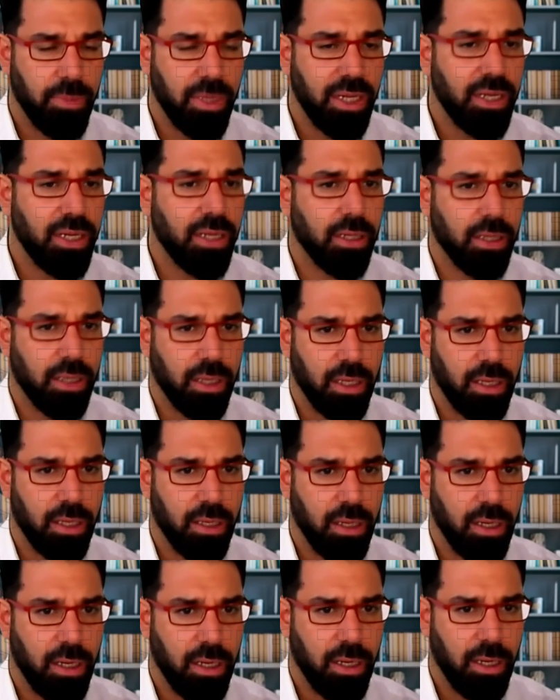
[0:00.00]

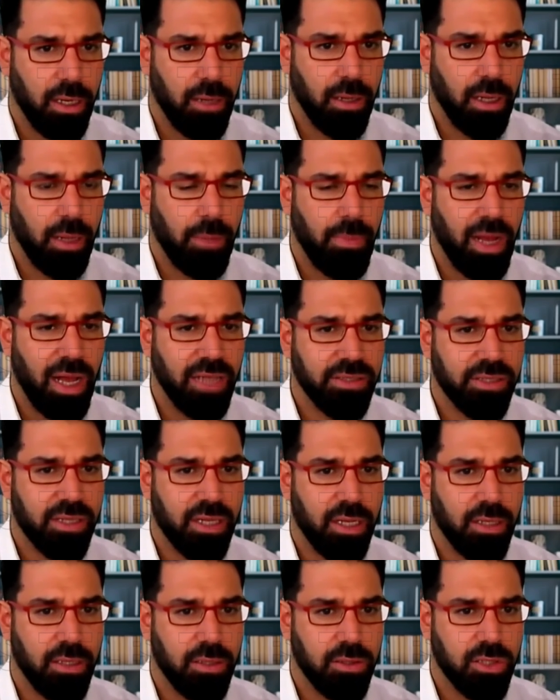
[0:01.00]
immediately.
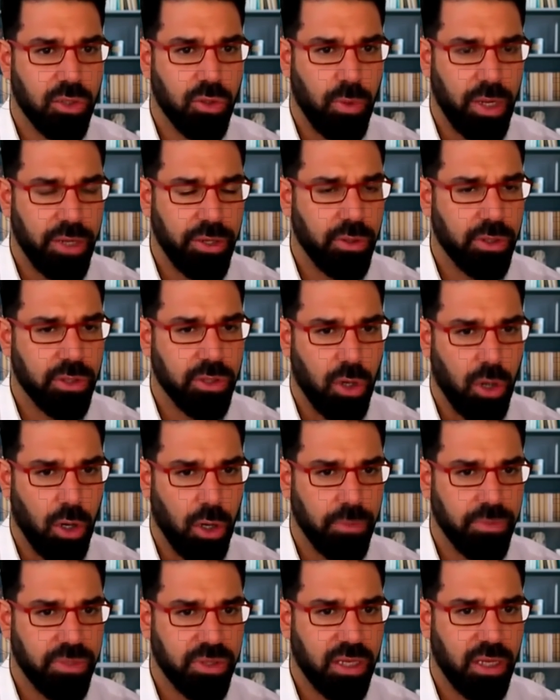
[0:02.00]
Hamas can surrender its
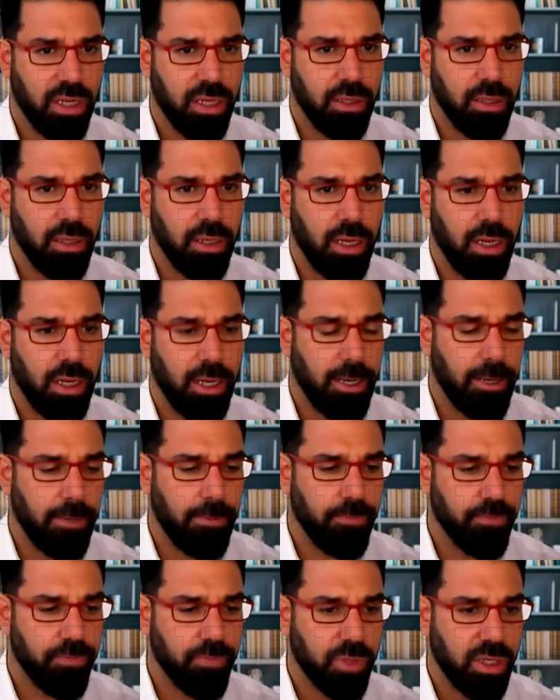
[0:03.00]
arms, can
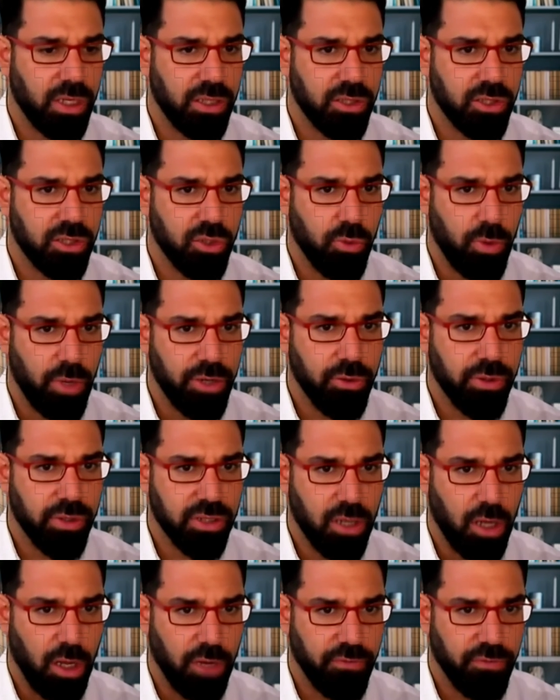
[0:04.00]
surrender
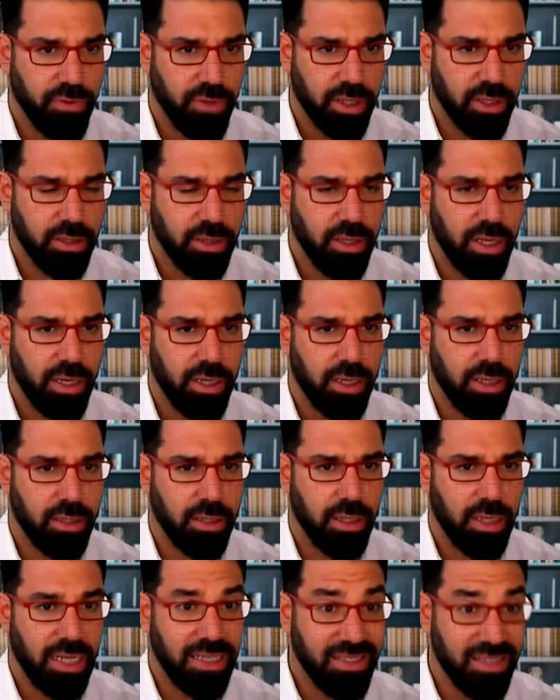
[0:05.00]
this conflict that
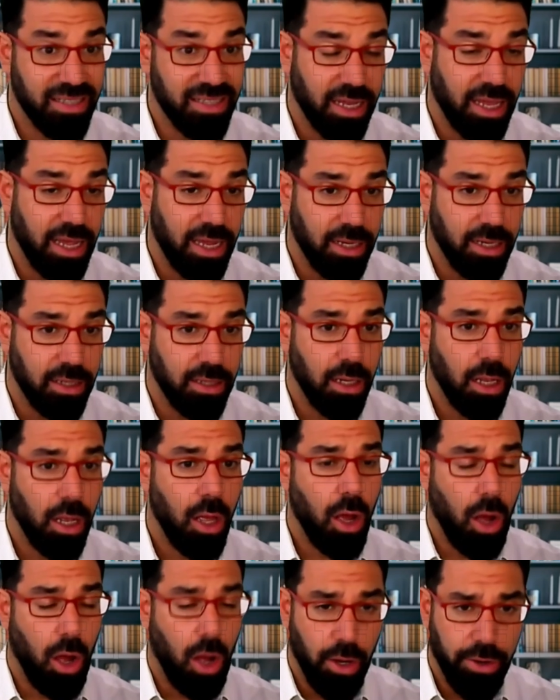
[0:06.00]
it instigated
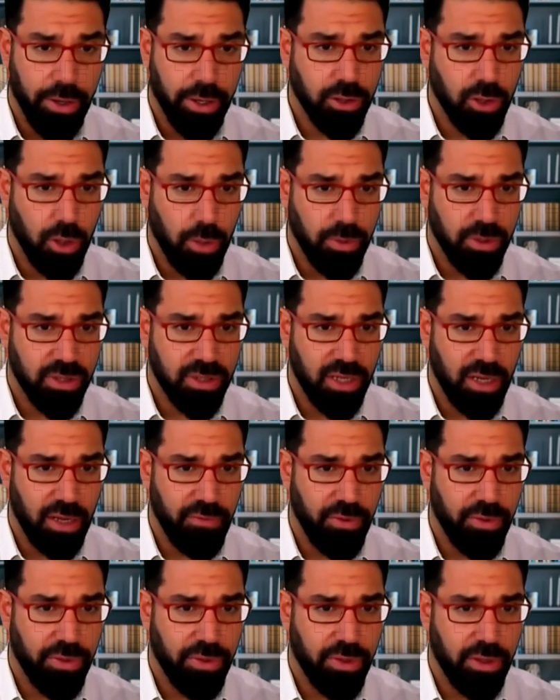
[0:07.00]
on October
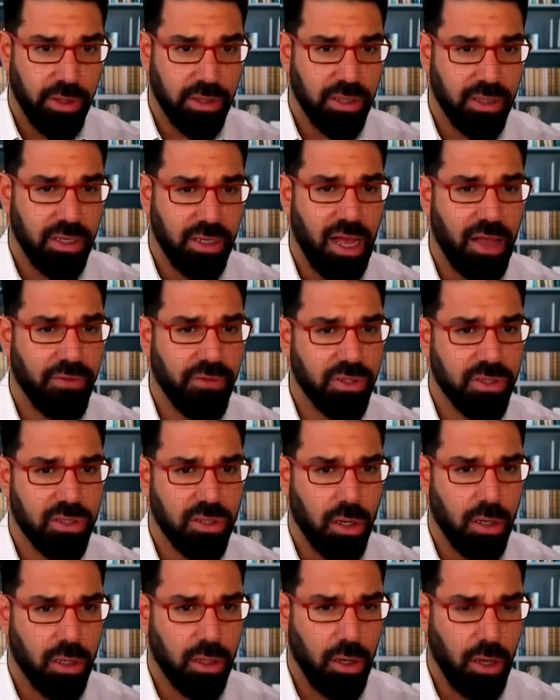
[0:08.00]
7th. They didn't have
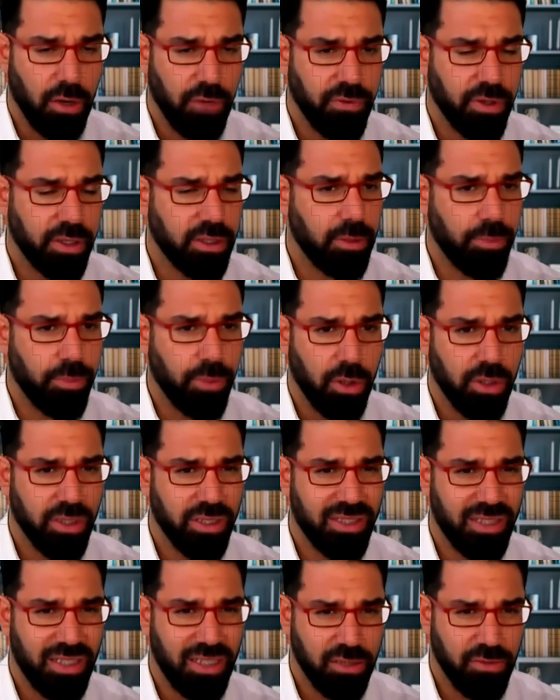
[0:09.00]
to start a conflict. It
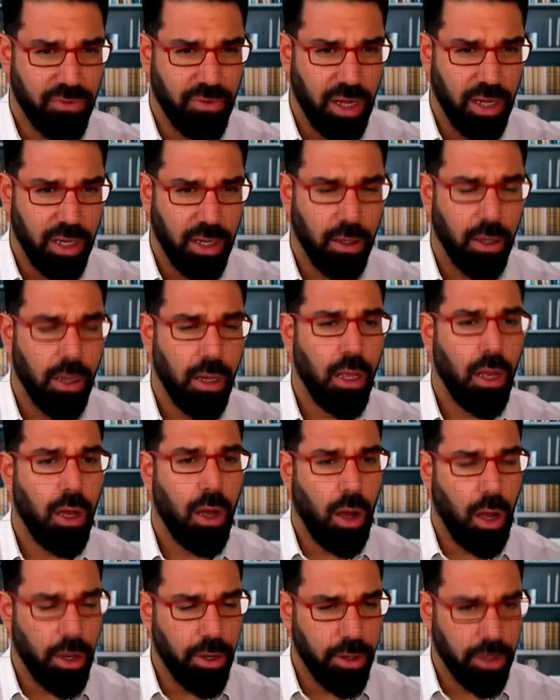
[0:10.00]
broke a ceasefire
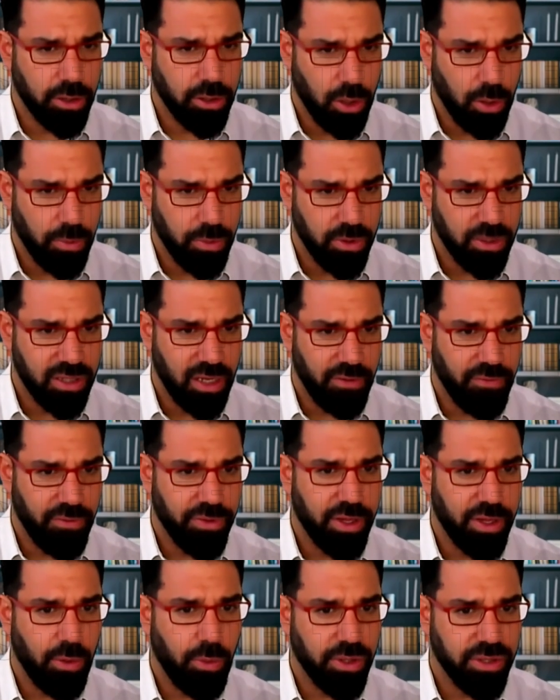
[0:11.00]
on October
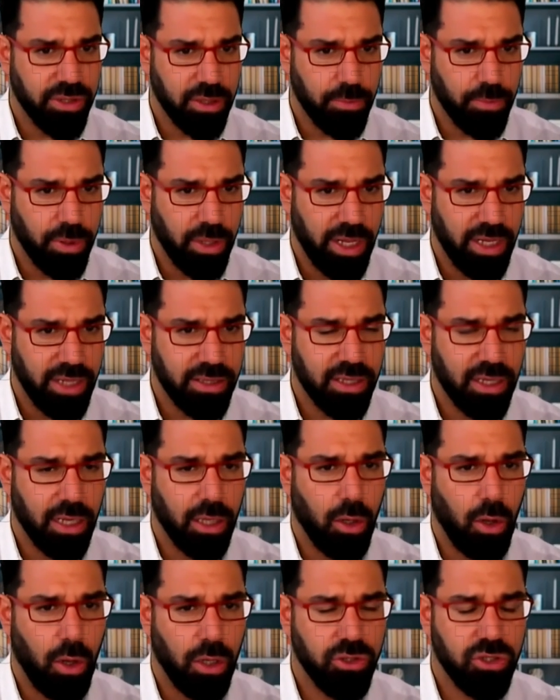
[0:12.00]
7th that was in
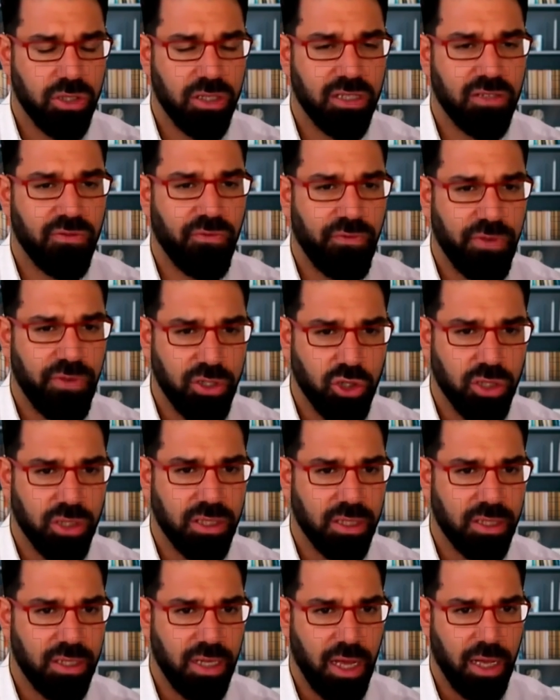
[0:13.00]
place. It launched this
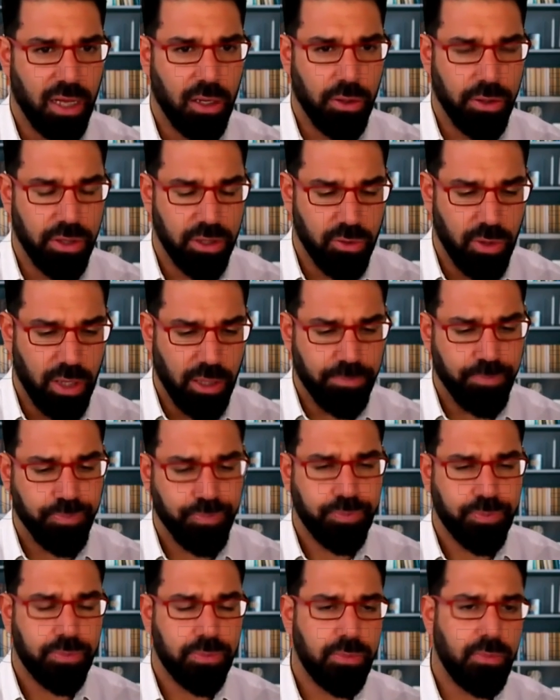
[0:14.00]
vicious attack on
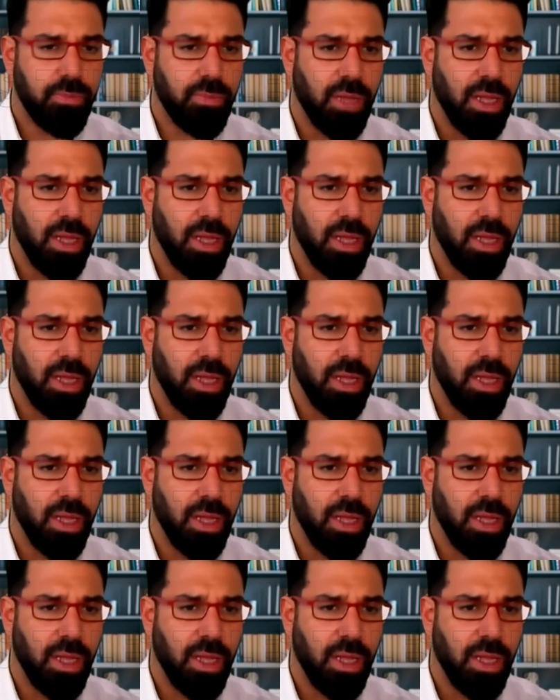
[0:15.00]
Israel.